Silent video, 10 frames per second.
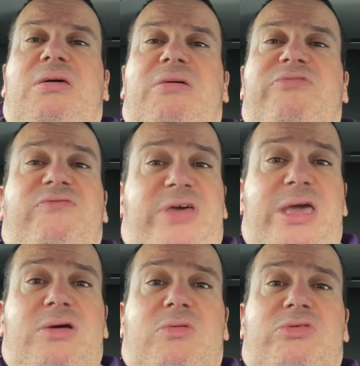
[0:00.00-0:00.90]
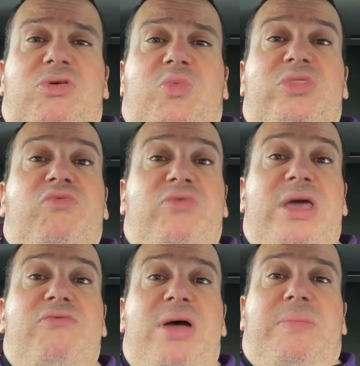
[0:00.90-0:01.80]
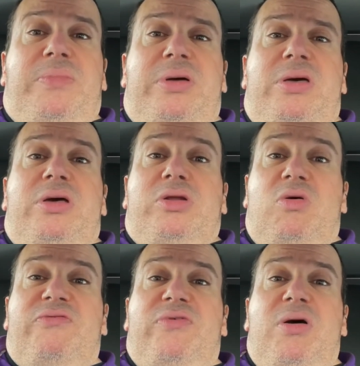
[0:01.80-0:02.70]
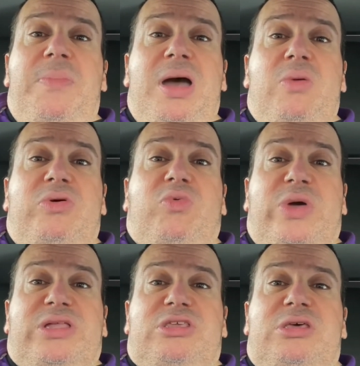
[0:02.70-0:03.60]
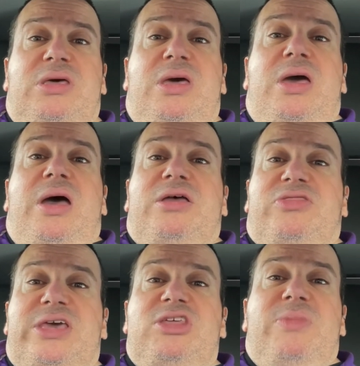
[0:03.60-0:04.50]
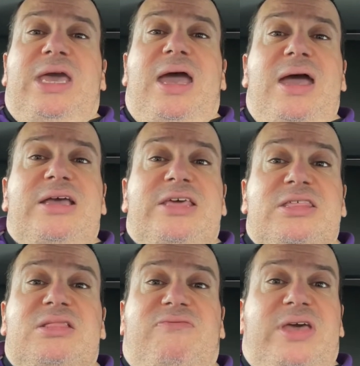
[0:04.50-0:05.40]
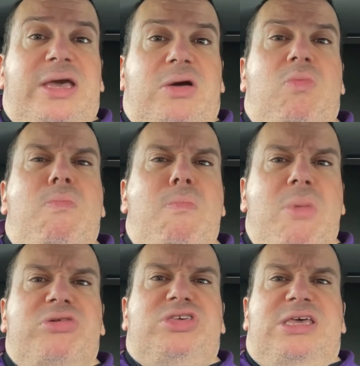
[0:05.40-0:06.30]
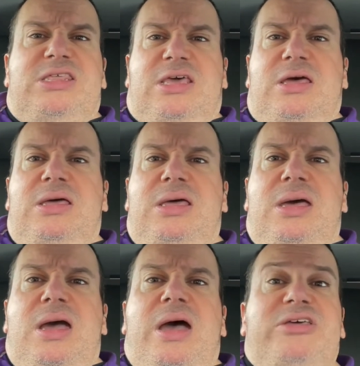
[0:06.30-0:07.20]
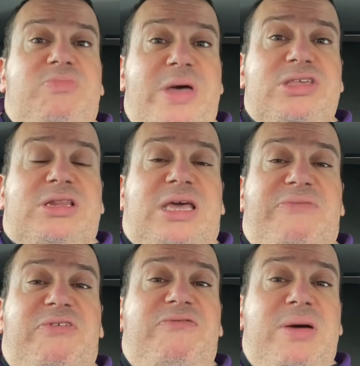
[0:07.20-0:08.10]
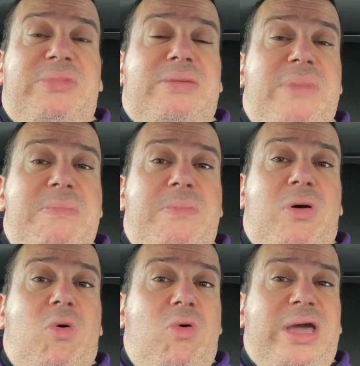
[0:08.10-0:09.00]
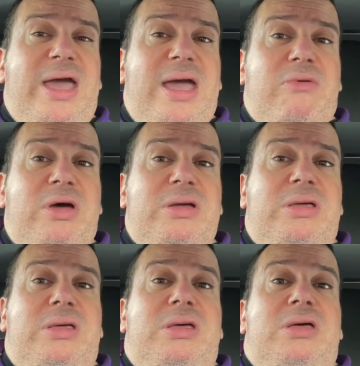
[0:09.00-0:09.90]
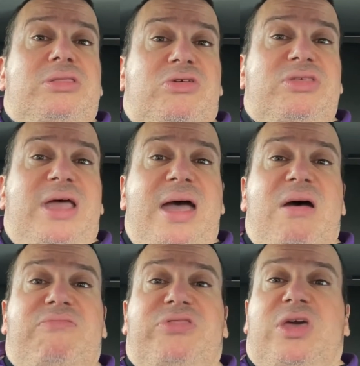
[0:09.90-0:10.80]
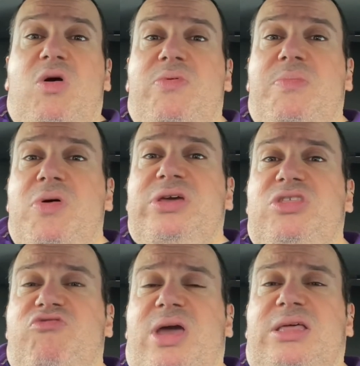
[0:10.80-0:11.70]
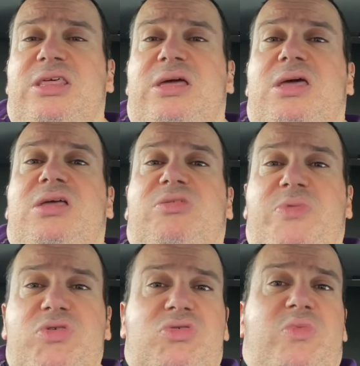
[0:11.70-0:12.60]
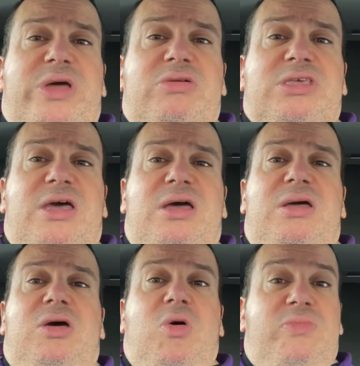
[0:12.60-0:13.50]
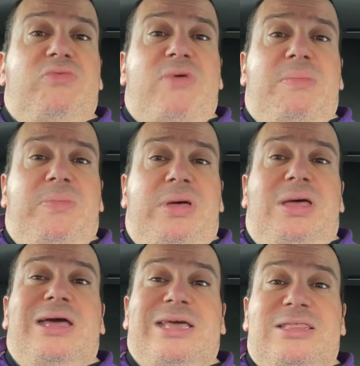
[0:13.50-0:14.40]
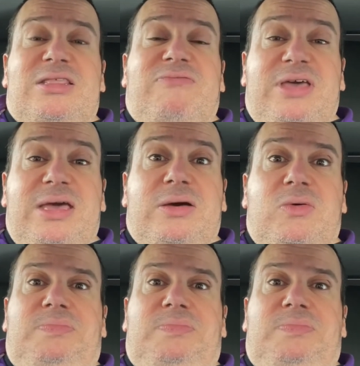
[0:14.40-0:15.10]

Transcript: For vehicles with a rear ramp, look for a powered winch, as these make accessing the vehicle much easier, especially if a family member or carer doesn't have the upper body strength to push your wheelchair up the ramp and into the vehicle.